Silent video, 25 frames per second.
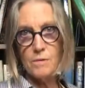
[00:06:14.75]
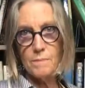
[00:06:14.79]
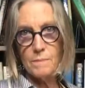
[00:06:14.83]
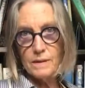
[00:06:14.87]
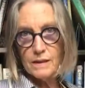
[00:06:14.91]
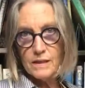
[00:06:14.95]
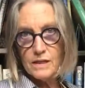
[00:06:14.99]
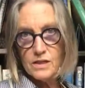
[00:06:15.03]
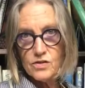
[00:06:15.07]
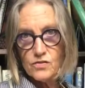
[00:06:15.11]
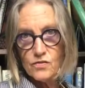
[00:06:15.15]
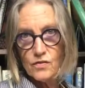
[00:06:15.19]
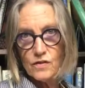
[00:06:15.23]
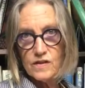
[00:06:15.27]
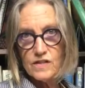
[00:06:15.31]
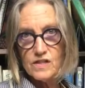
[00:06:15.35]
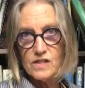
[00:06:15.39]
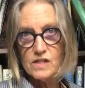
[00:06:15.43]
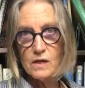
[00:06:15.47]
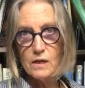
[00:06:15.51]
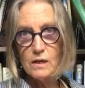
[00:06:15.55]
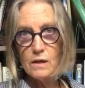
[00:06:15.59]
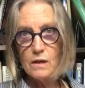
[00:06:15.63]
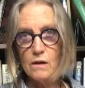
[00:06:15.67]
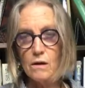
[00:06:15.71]
but this fits in
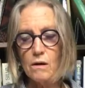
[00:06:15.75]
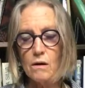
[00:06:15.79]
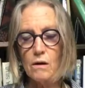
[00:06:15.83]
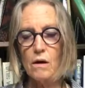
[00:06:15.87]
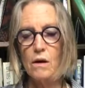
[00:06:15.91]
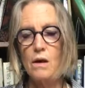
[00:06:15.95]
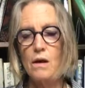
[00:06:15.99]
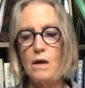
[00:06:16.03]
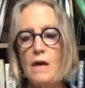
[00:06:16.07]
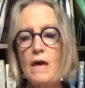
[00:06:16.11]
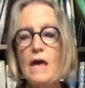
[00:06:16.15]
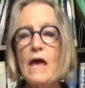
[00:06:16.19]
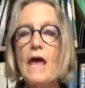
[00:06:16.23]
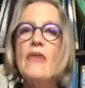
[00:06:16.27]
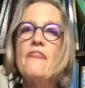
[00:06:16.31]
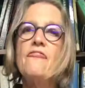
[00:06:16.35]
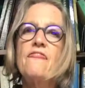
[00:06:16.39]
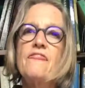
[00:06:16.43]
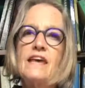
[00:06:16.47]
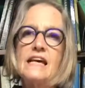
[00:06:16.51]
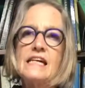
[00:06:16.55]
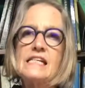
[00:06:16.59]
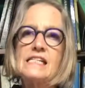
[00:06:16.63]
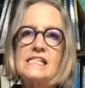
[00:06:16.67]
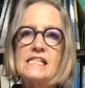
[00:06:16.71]
here.
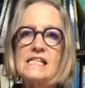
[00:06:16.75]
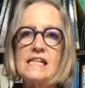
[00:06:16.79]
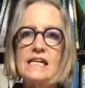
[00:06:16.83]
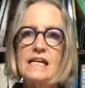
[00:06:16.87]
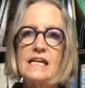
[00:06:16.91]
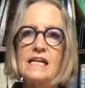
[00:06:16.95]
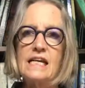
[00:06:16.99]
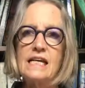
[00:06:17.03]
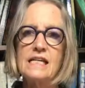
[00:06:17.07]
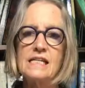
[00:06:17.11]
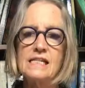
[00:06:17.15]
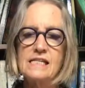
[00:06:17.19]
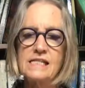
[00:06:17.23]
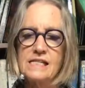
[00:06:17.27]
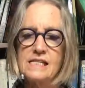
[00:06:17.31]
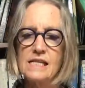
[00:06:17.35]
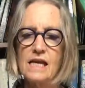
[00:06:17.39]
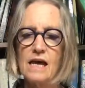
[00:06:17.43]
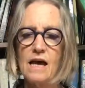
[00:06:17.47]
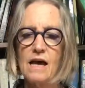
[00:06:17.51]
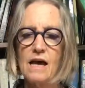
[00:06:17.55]
This is